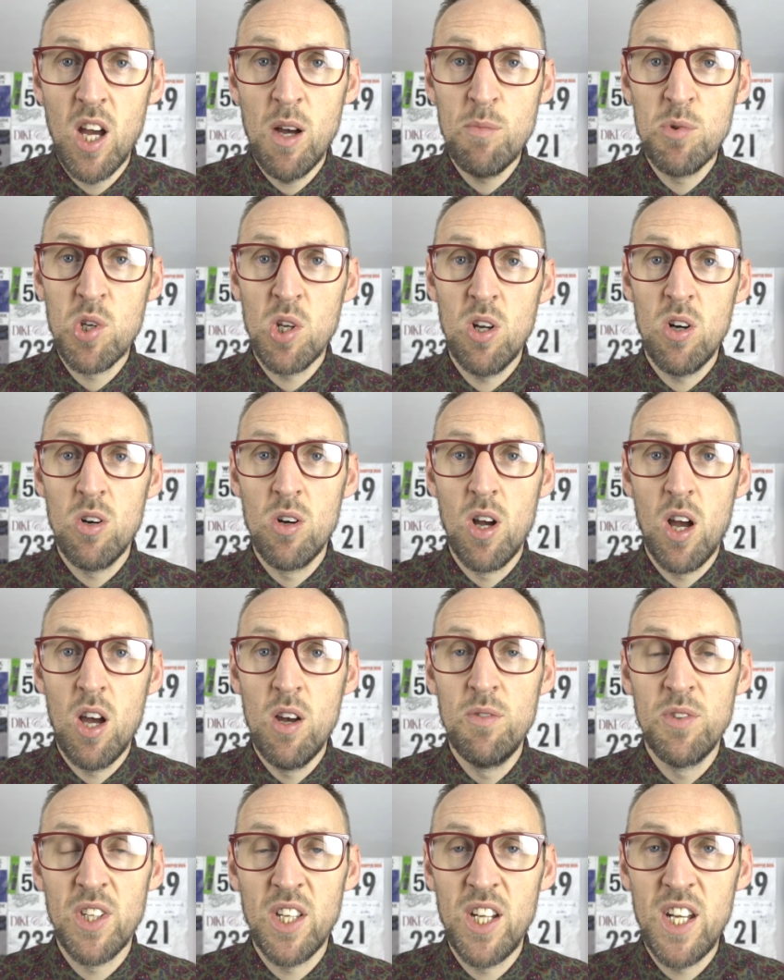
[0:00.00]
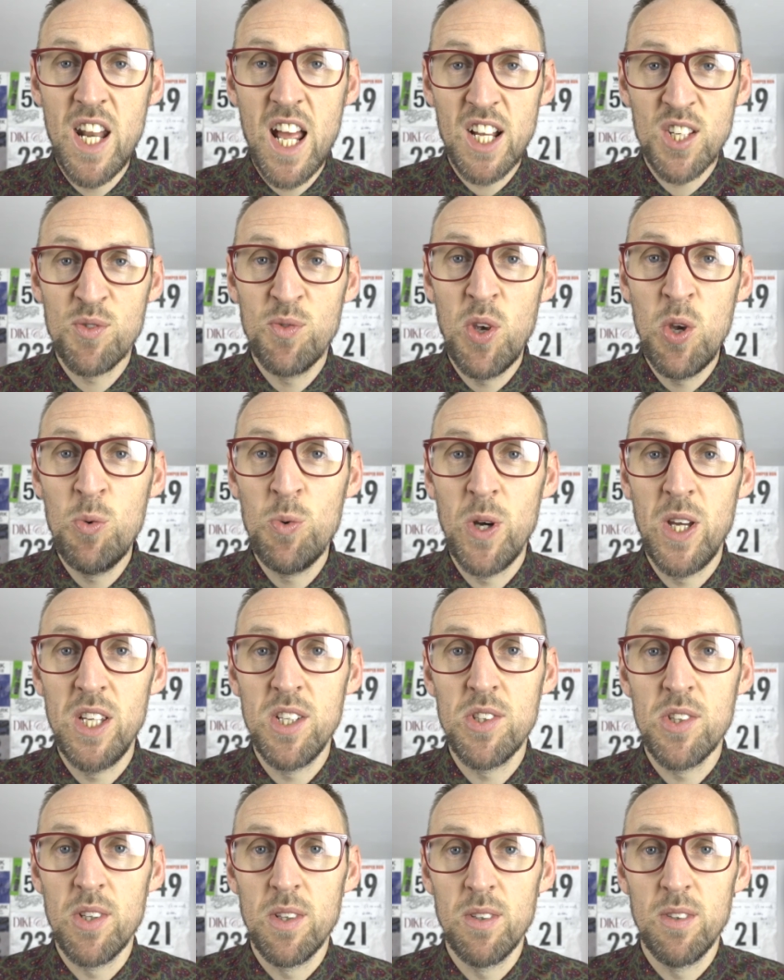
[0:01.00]
comes along over the next few
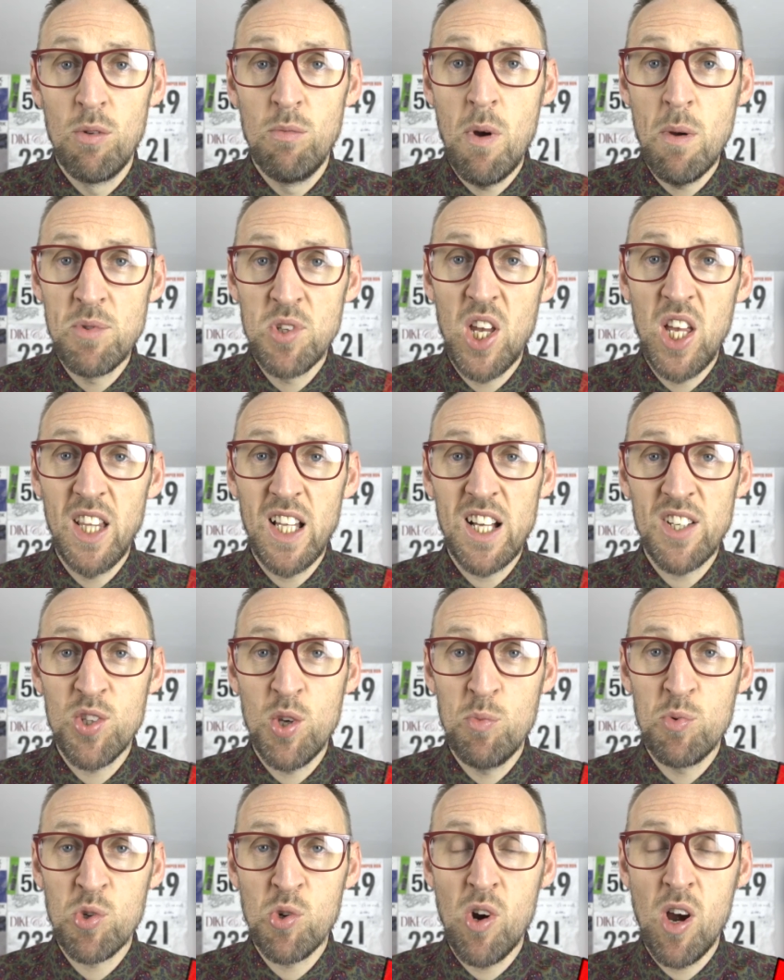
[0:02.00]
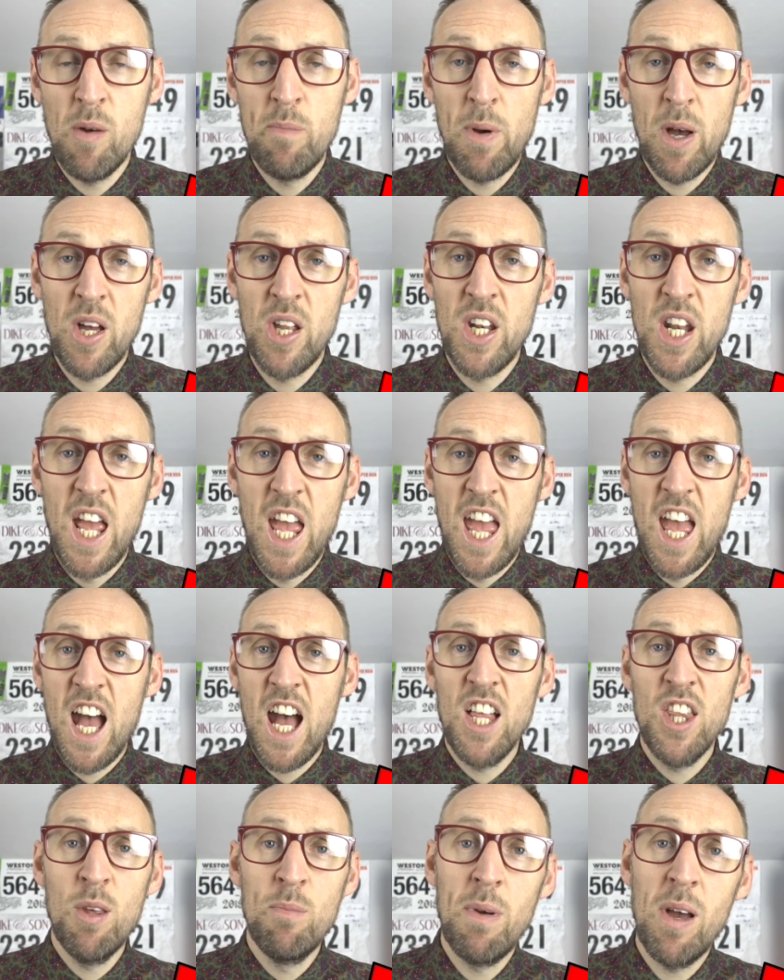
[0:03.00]
weeks. Remember to hit that subscribe button
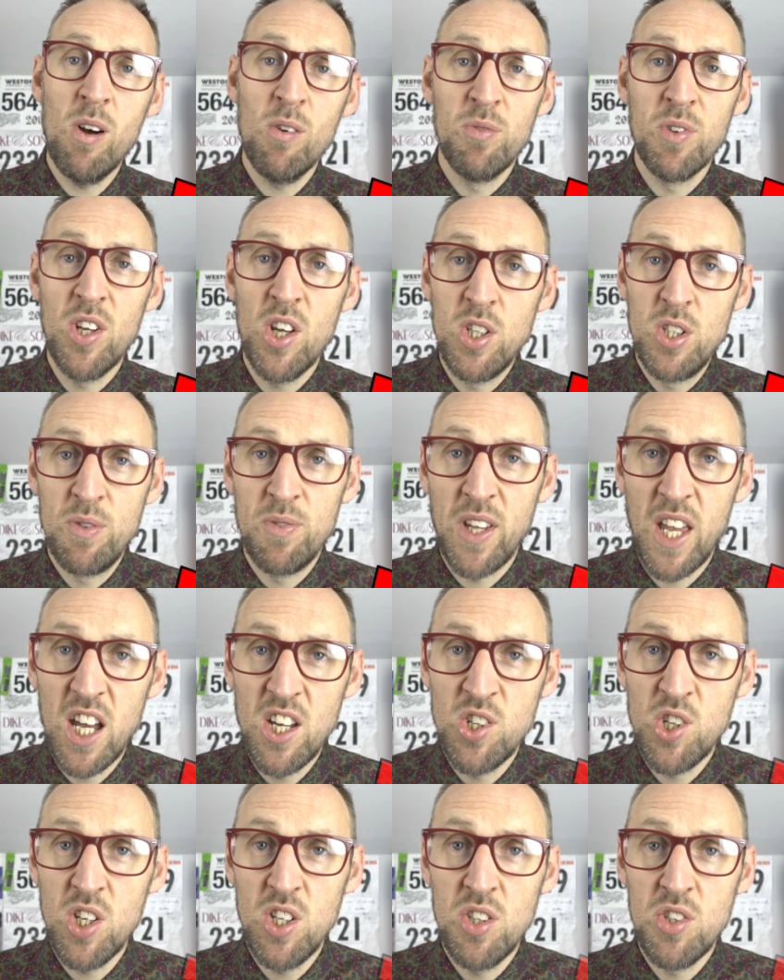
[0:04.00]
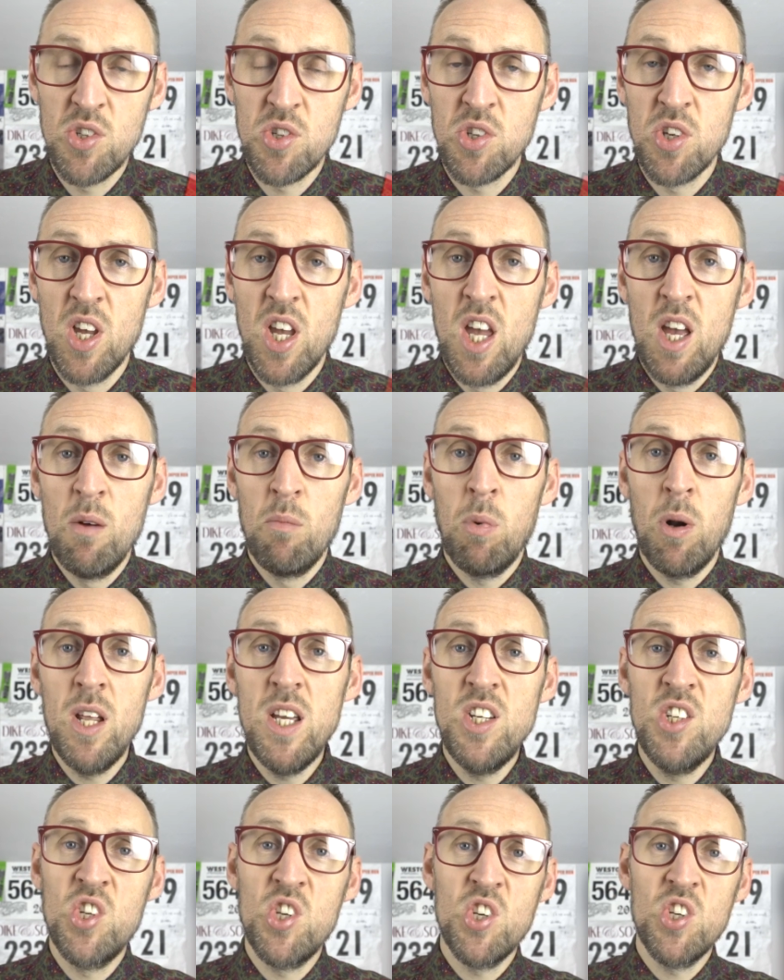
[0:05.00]
and the bell for notifications.
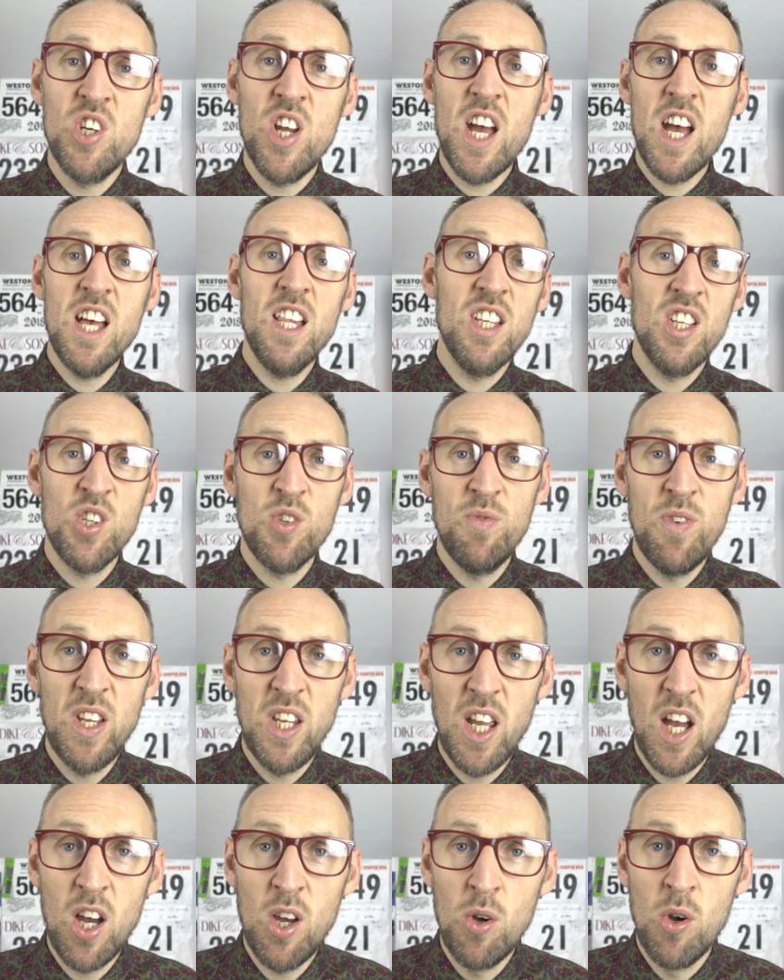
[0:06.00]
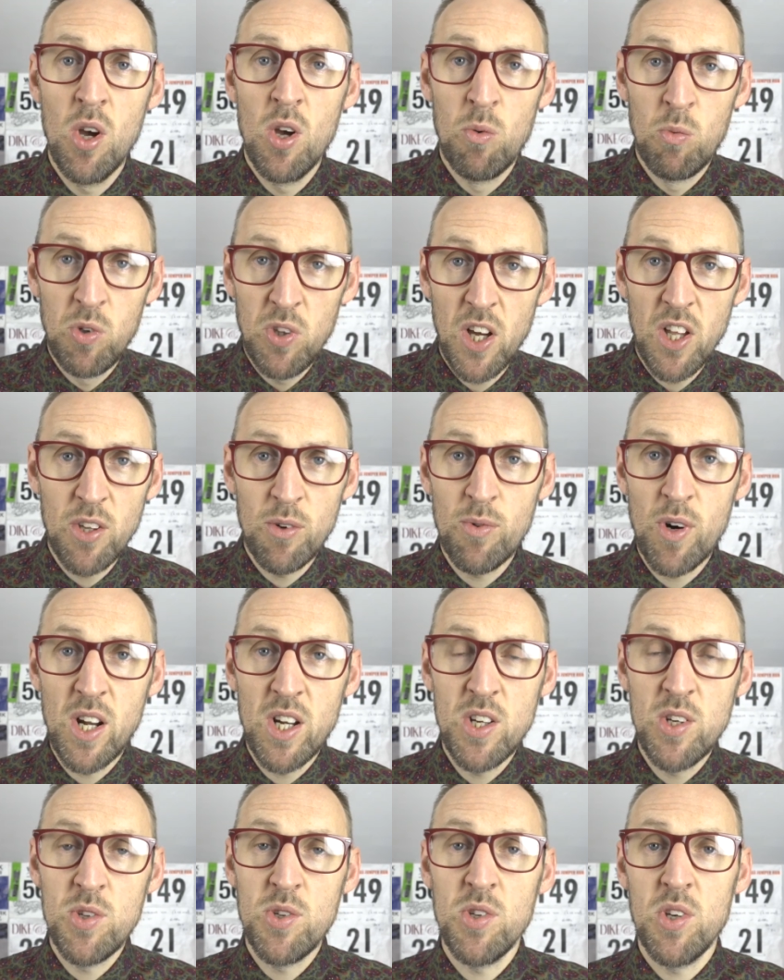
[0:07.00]
Please share this video with other
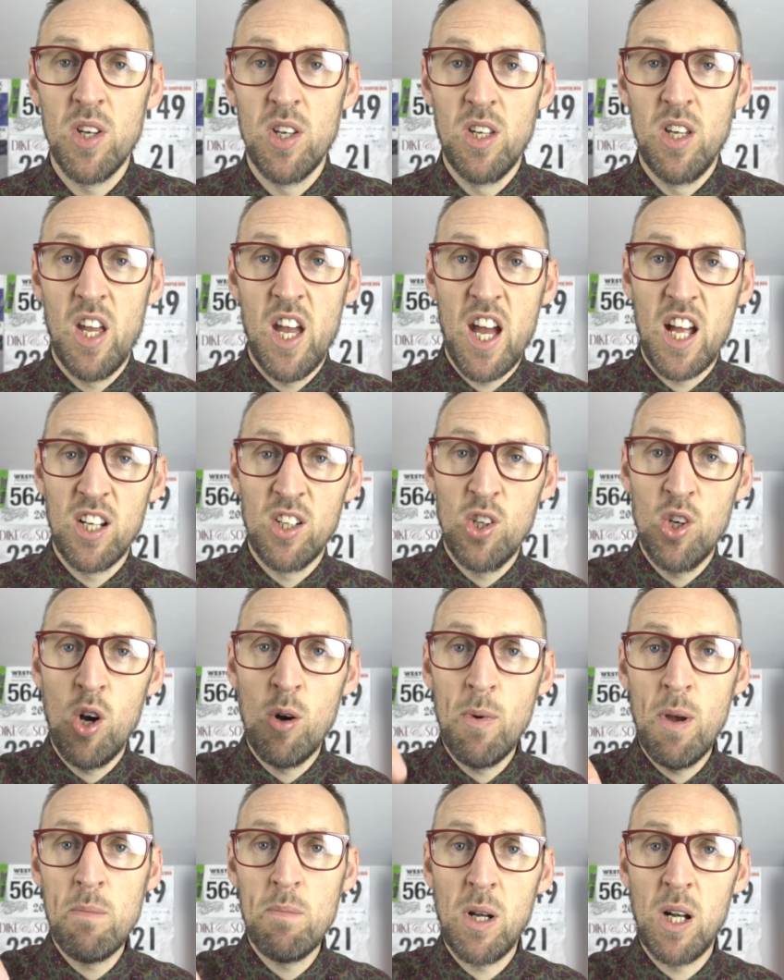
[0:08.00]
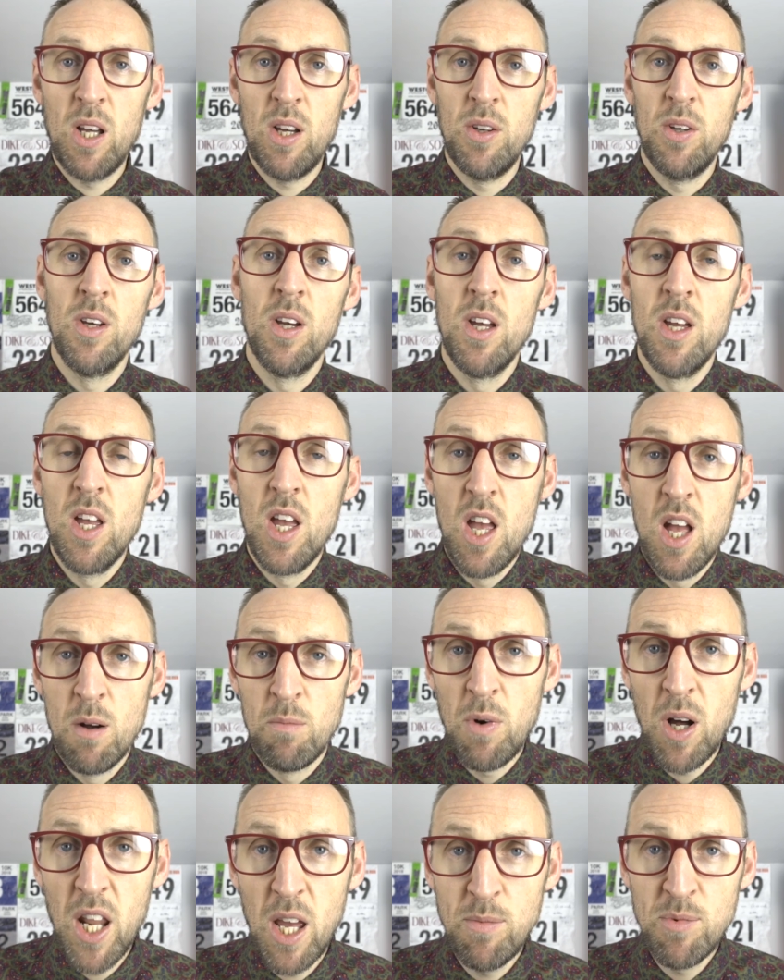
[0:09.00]
runners and comment below.
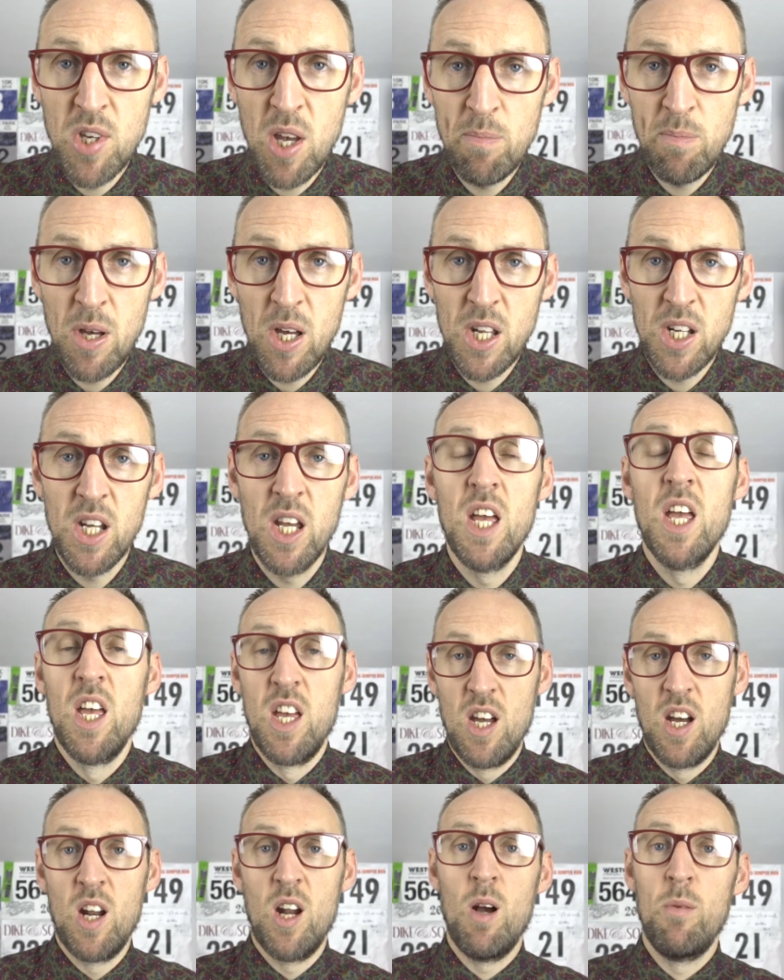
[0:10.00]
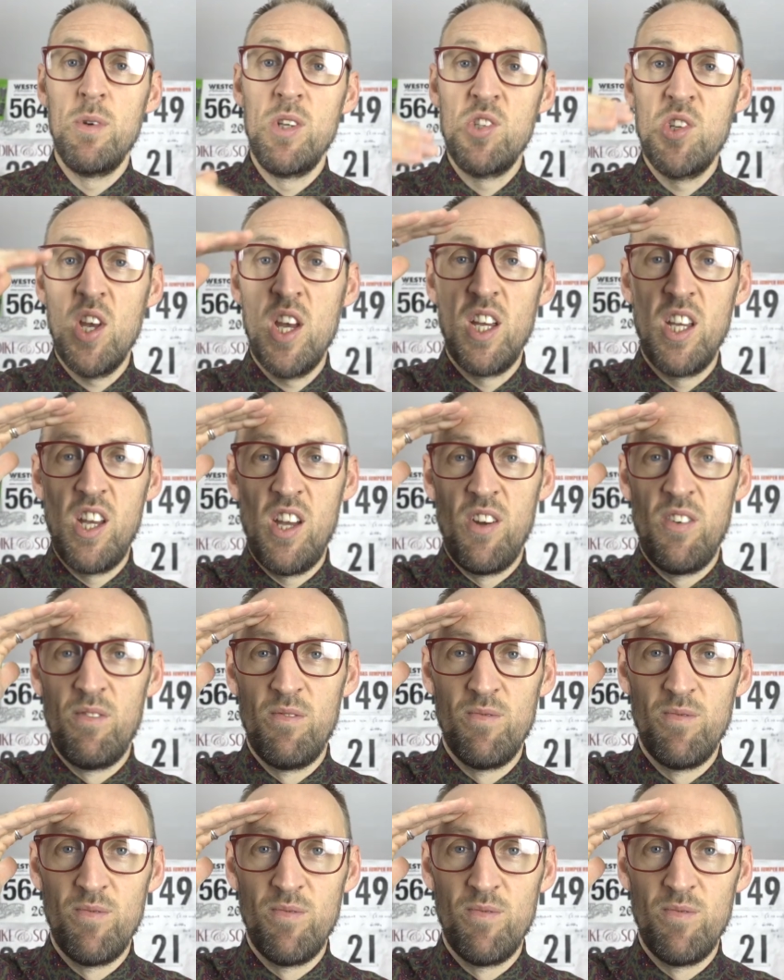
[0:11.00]
My name's Ed Budd and I'll be seeing you.